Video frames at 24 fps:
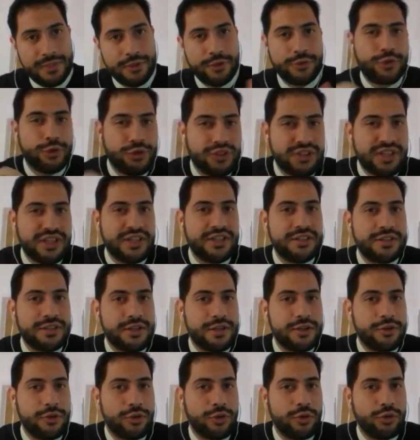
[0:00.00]
Do you
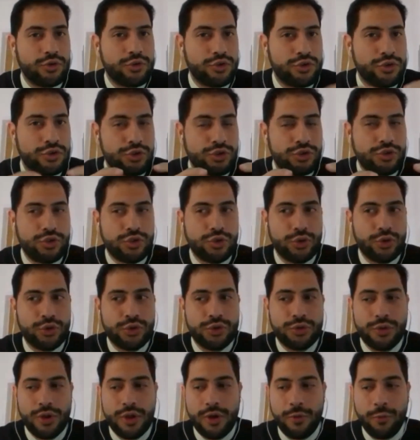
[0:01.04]
think
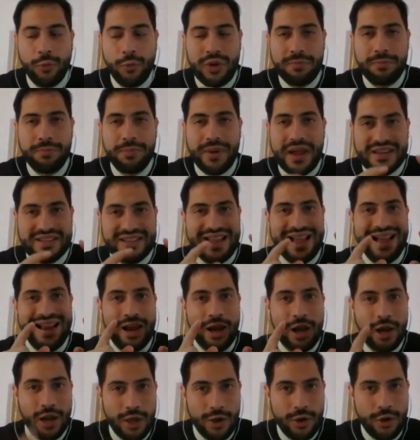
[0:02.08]
should we pass a
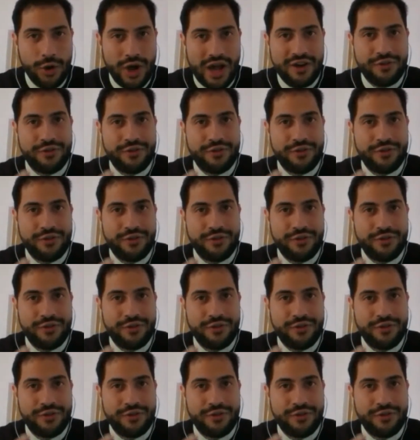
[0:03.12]
law,